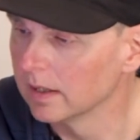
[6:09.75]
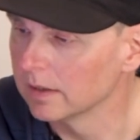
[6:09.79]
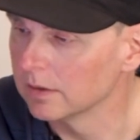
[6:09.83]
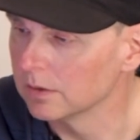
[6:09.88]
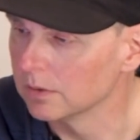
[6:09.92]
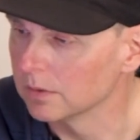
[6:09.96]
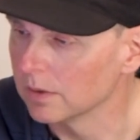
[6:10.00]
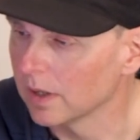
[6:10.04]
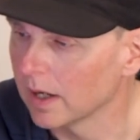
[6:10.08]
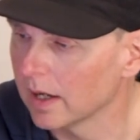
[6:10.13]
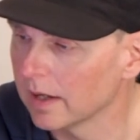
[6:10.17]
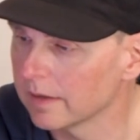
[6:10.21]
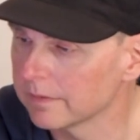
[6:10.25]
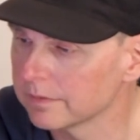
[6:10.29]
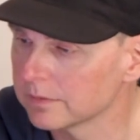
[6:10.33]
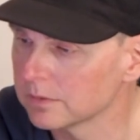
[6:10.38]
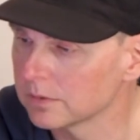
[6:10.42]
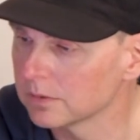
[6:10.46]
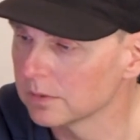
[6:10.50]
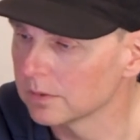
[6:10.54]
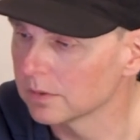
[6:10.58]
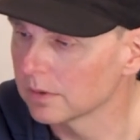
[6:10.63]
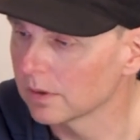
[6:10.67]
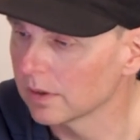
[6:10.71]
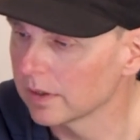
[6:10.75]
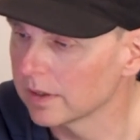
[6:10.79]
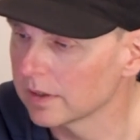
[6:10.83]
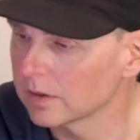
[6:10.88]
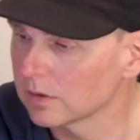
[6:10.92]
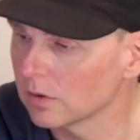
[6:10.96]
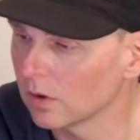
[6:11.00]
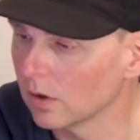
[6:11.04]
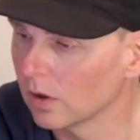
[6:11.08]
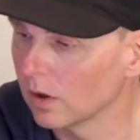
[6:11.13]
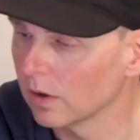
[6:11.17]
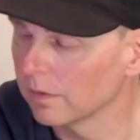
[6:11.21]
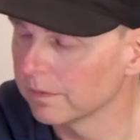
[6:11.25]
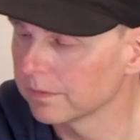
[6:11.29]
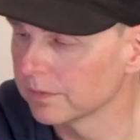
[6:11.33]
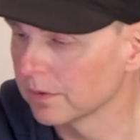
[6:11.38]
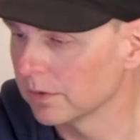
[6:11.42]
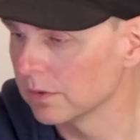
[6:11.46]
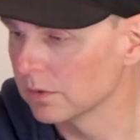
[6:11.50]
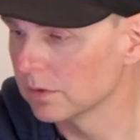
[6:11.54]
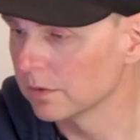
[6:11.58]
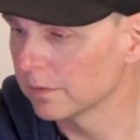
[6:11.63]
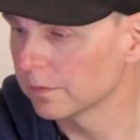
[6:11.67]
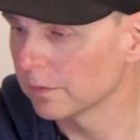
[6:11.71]
You have to click off
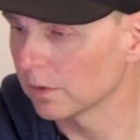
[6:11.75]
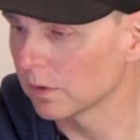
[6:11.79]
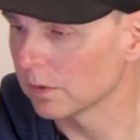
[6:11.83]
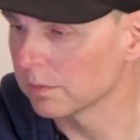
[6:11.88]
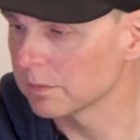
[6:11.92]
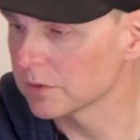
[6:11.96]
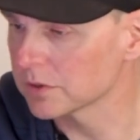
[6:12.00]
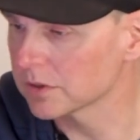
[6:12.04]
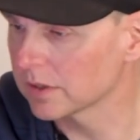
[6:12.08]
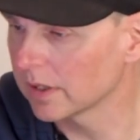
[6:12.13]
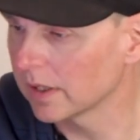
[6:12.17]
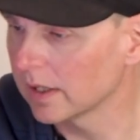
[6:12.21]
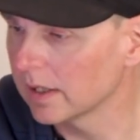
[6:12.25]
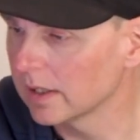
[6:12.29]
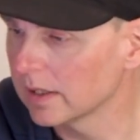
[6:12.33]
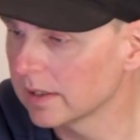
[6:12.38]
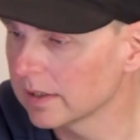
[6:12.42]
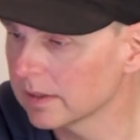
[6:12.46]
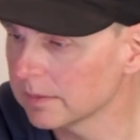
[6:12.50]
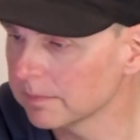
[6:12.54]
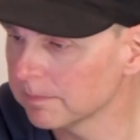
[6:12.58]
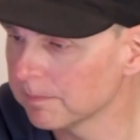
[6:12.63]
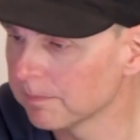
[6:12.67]
the uniform scaling.